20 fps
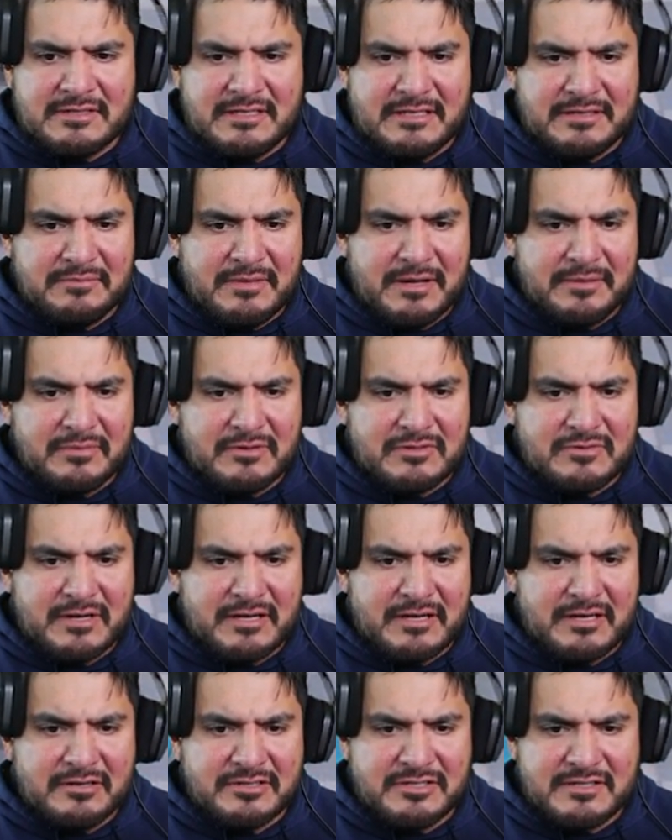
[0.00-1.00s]
team members
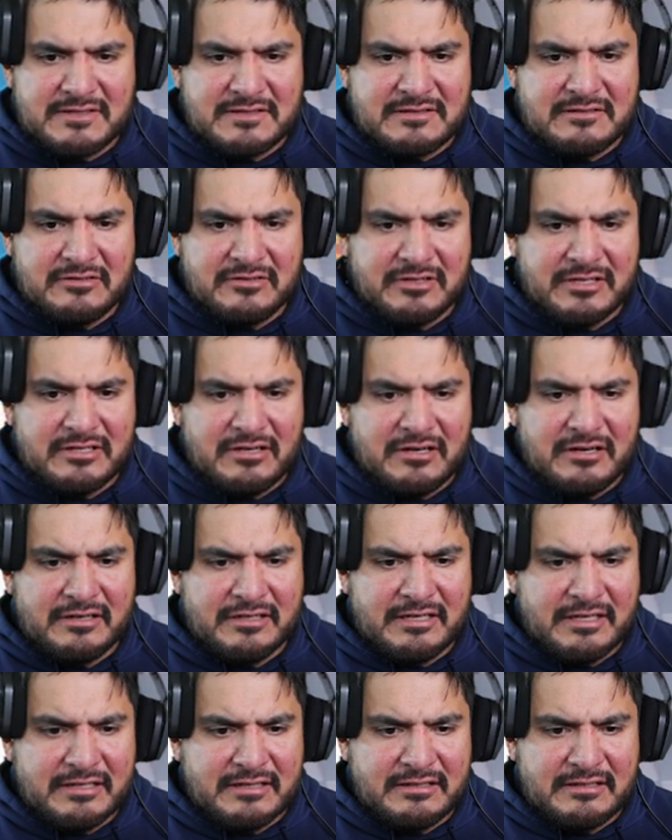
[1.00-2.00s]
right here just looking
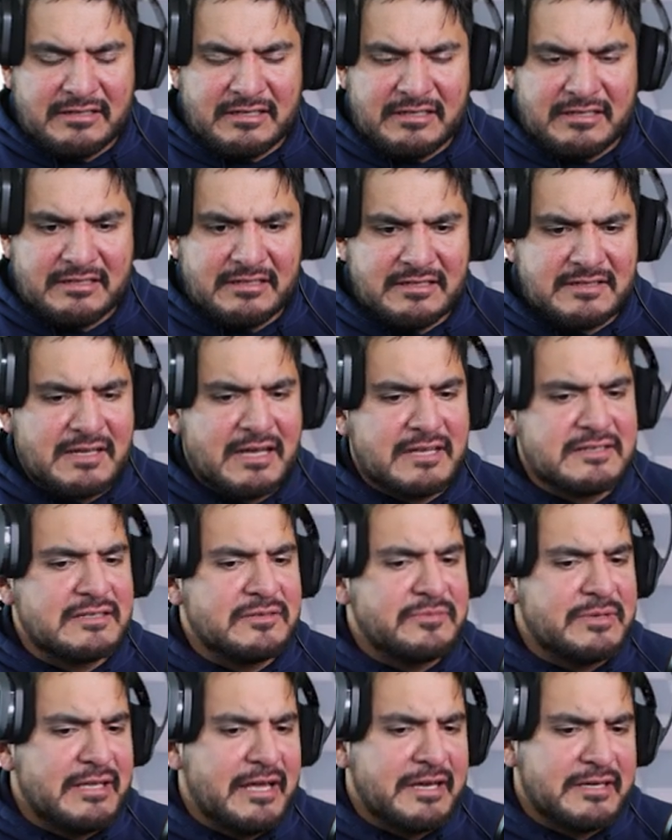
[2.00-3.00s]
on, and this guy is
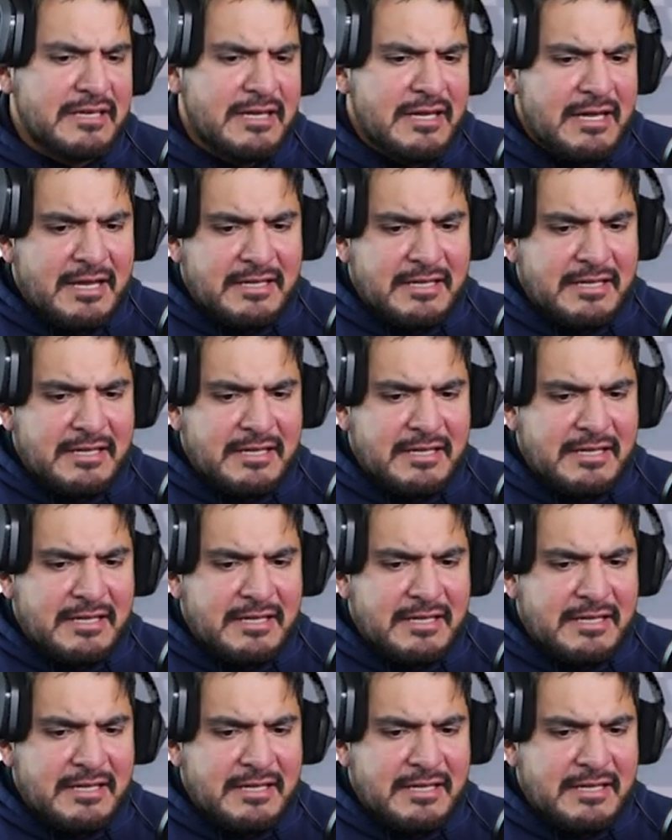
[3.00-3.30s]
gonna be like,